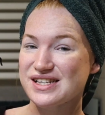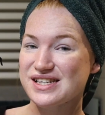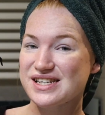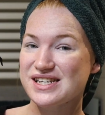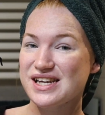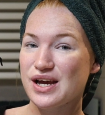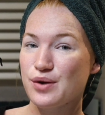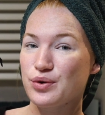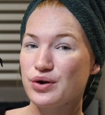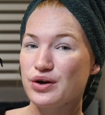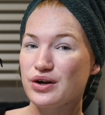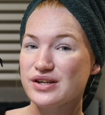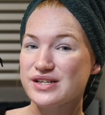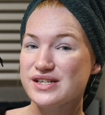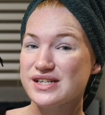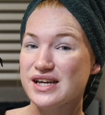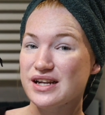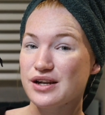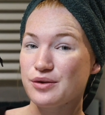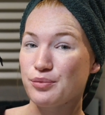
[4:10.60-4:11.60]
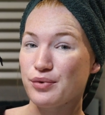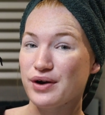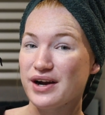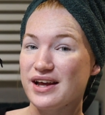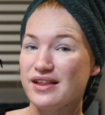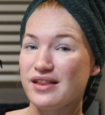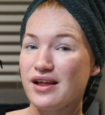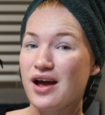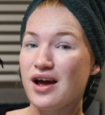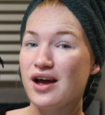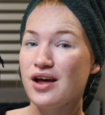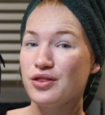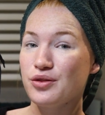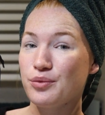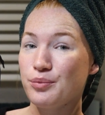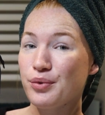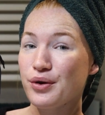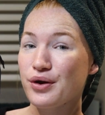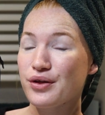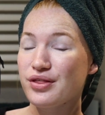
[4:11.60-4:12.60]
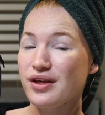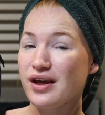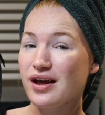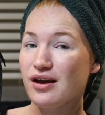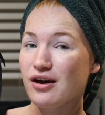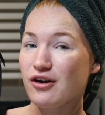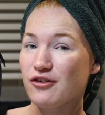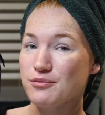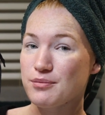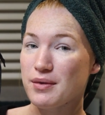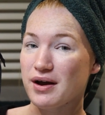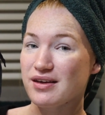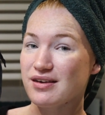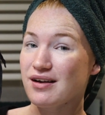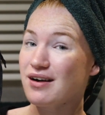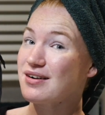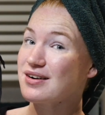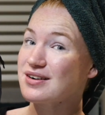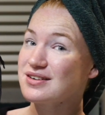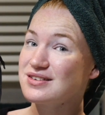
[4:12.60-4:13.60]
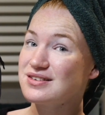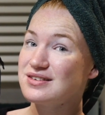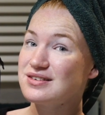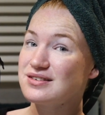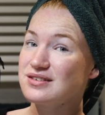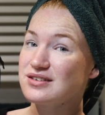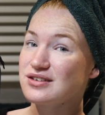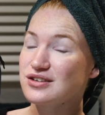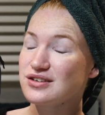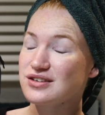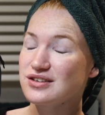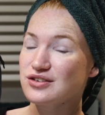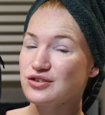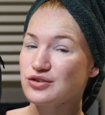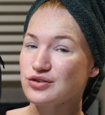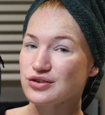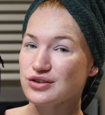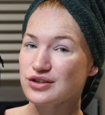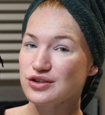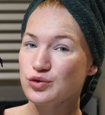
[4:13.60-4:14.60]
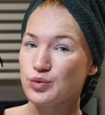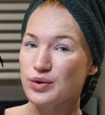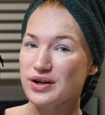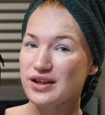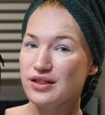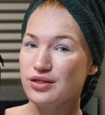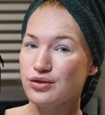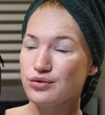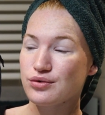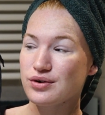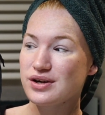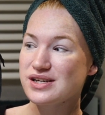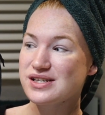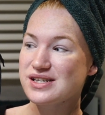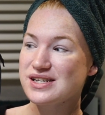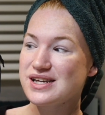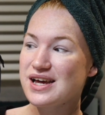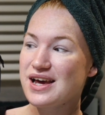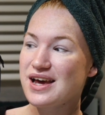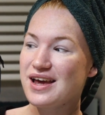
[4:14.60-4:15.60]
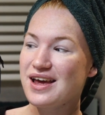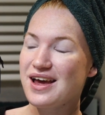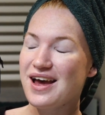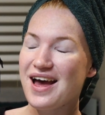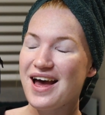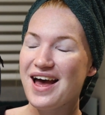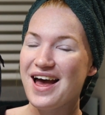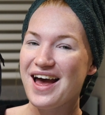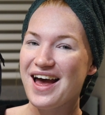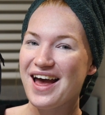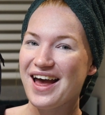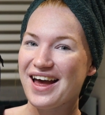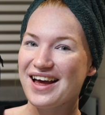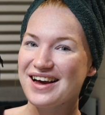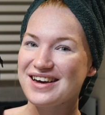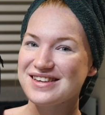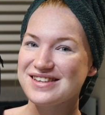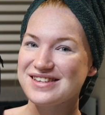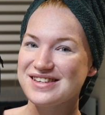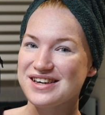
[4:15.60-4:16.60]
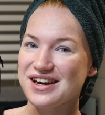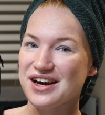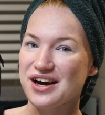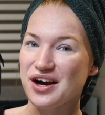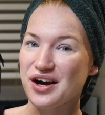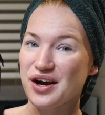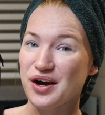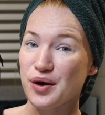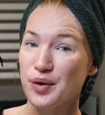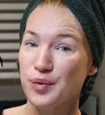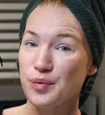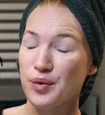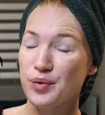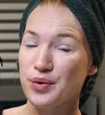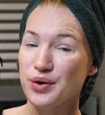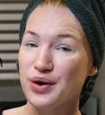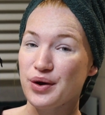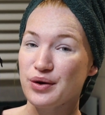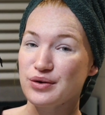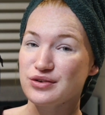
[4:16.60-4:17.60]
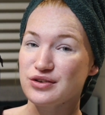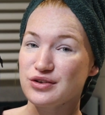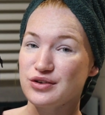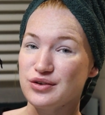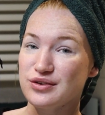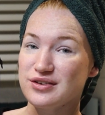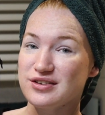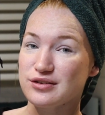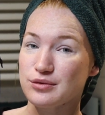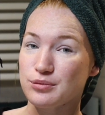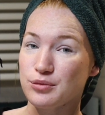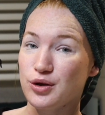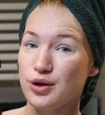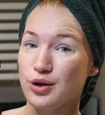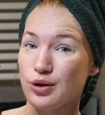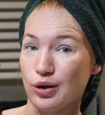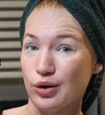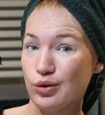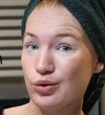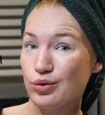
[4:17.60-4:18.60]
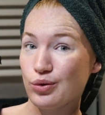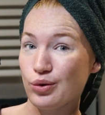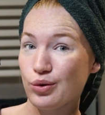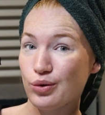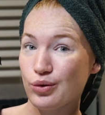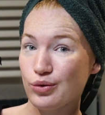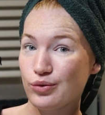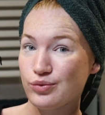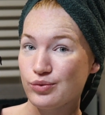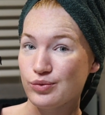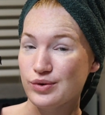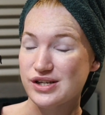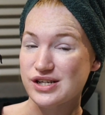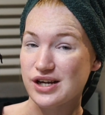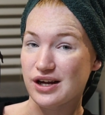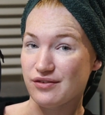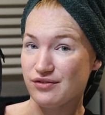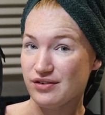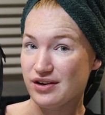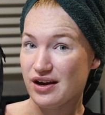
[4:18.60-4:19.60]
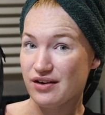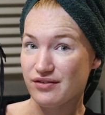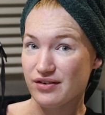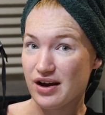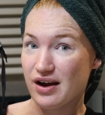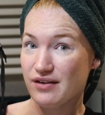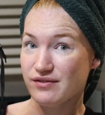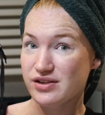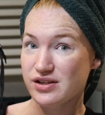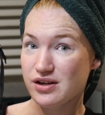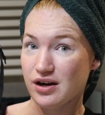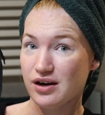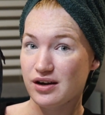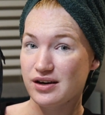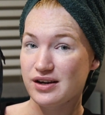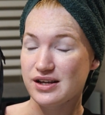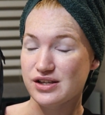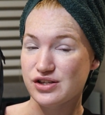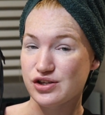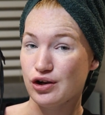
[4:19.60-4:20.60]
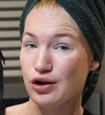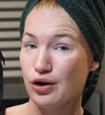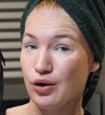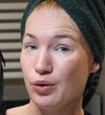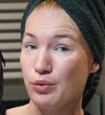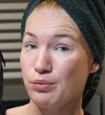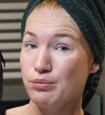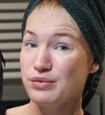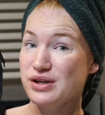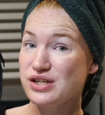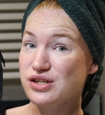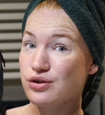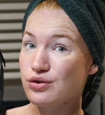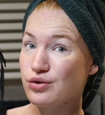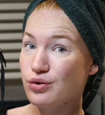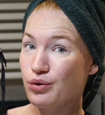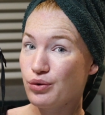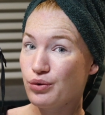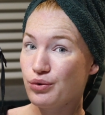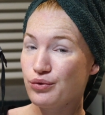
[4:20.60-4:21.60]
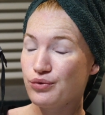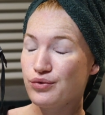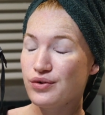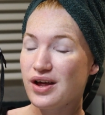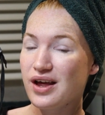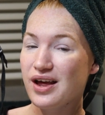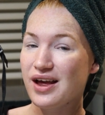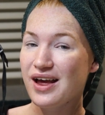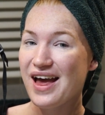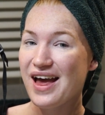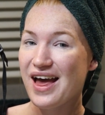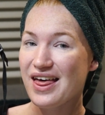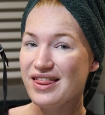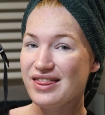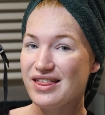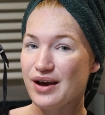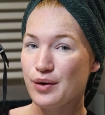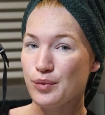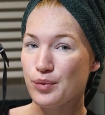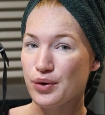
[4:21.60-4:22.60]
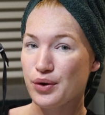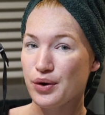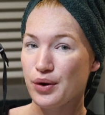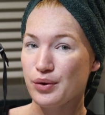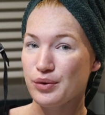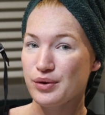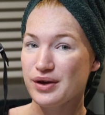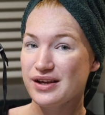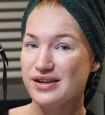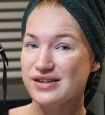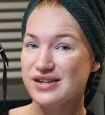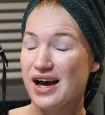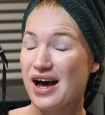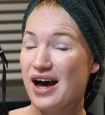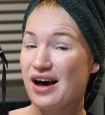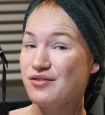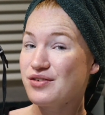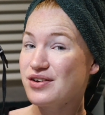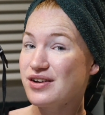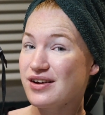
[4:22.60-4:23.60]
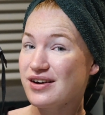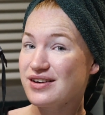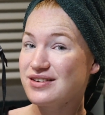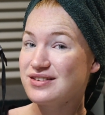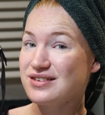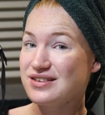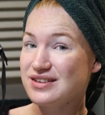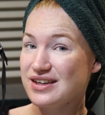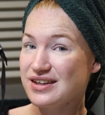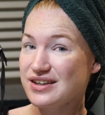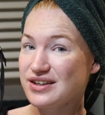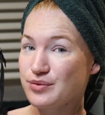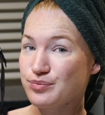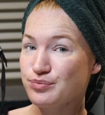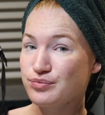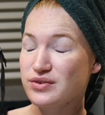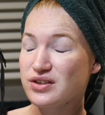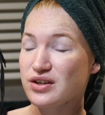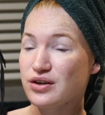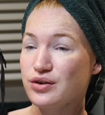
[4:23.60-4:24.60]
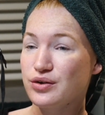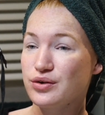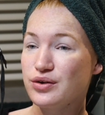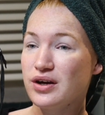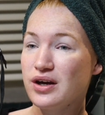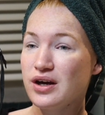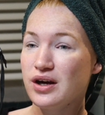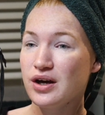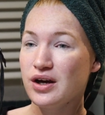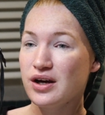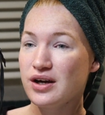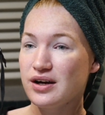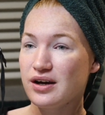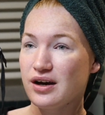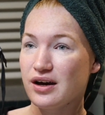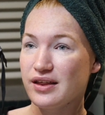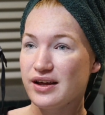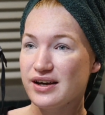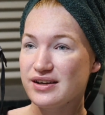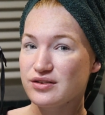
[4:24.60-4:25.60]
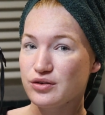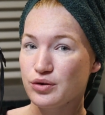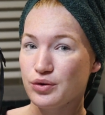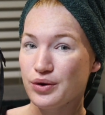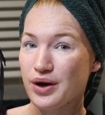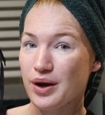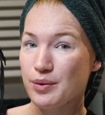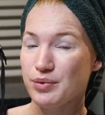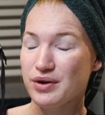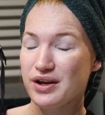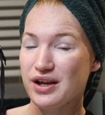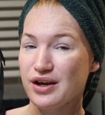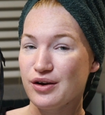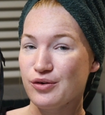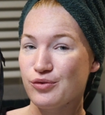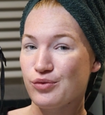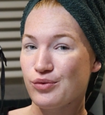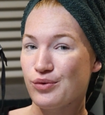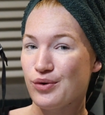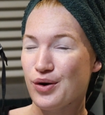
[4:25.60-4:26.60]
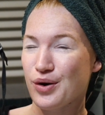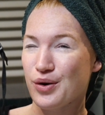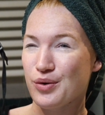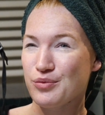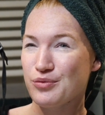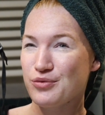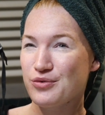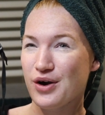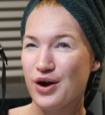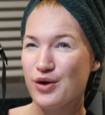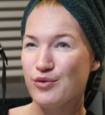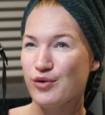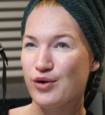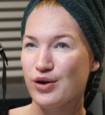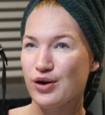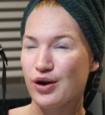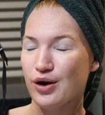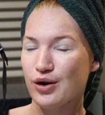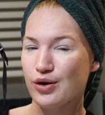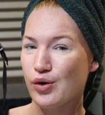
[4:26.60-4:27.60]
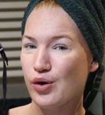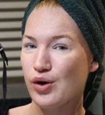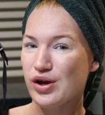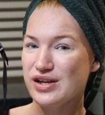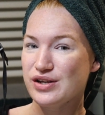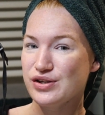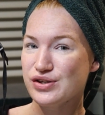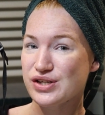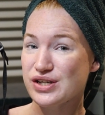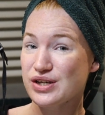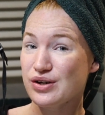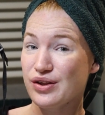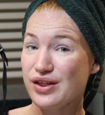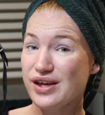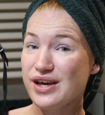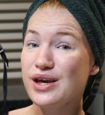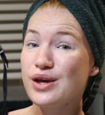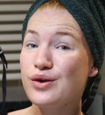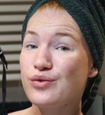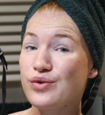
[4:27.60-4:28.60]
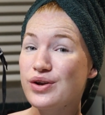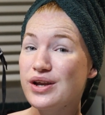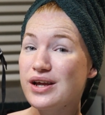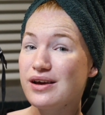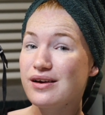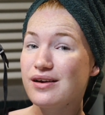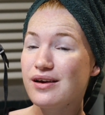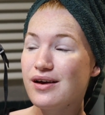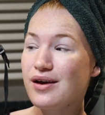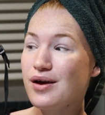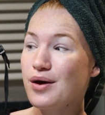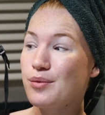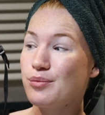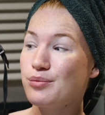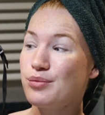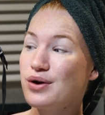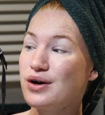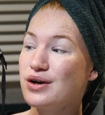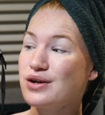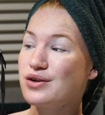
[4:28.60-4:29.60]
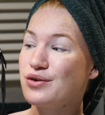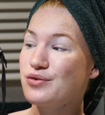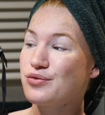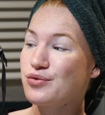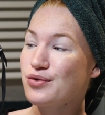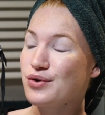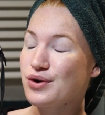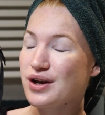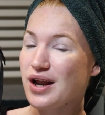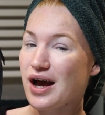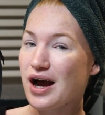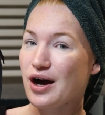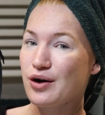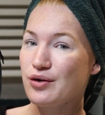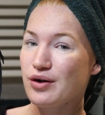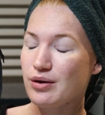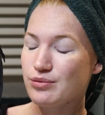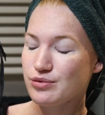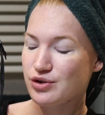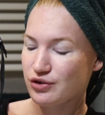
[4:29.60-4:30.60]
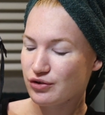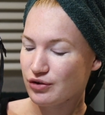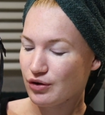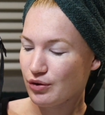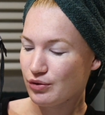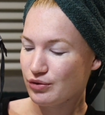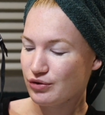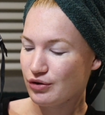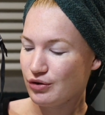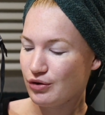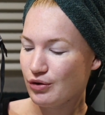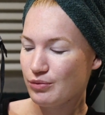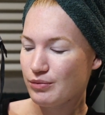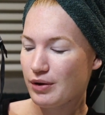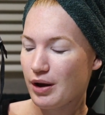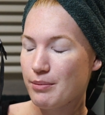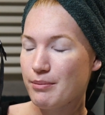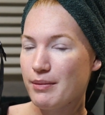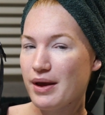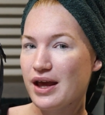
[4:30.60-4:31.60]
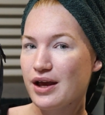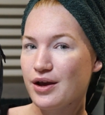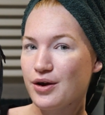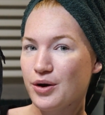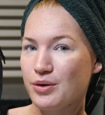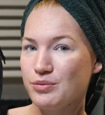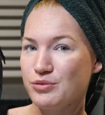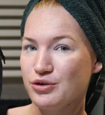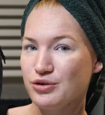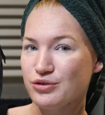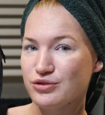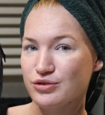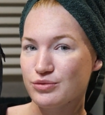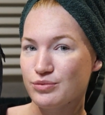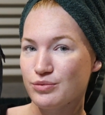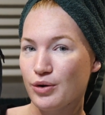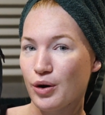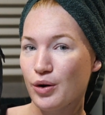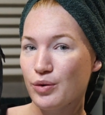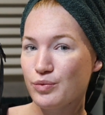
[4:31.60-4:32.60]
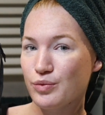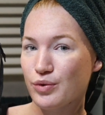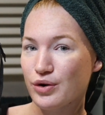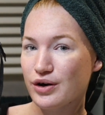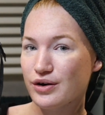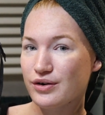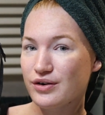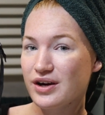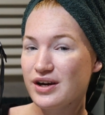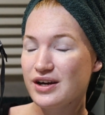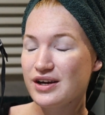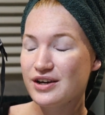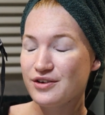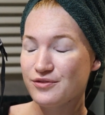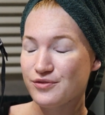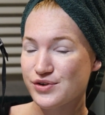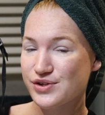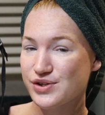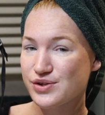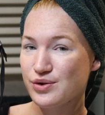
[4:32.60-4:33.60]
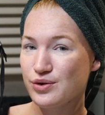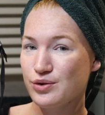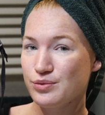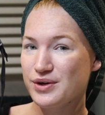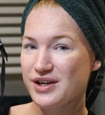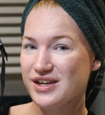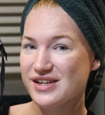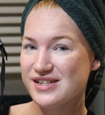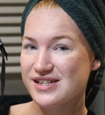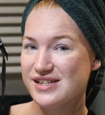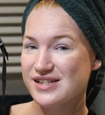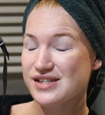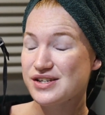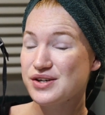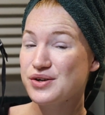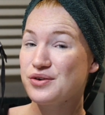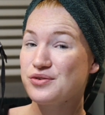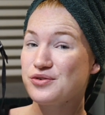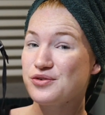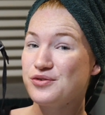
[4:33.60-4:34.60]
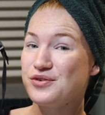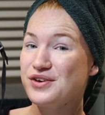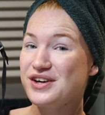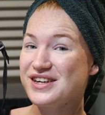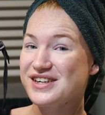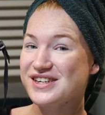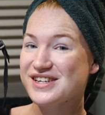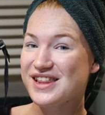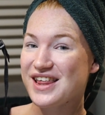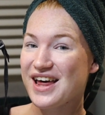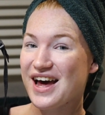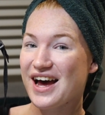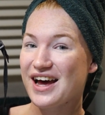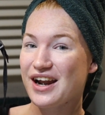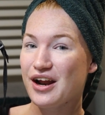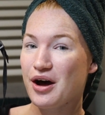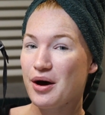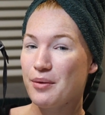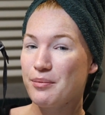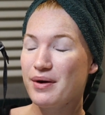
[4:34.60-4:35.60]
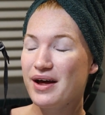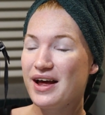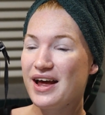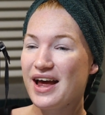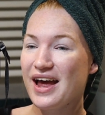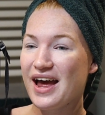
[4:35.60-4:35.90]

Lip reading: Today we're gonna celebrate the birthday of my younger sister. She's turning 23 today, and what we're going to do is some glow golf, which I never have done. It's glow midget golf, and then we're going to have a nice dinner. So that's all happening from 5 o'clock until the evening. But for now, I'm just going to do my makeup, doing some homework for school because I still have to finish that up.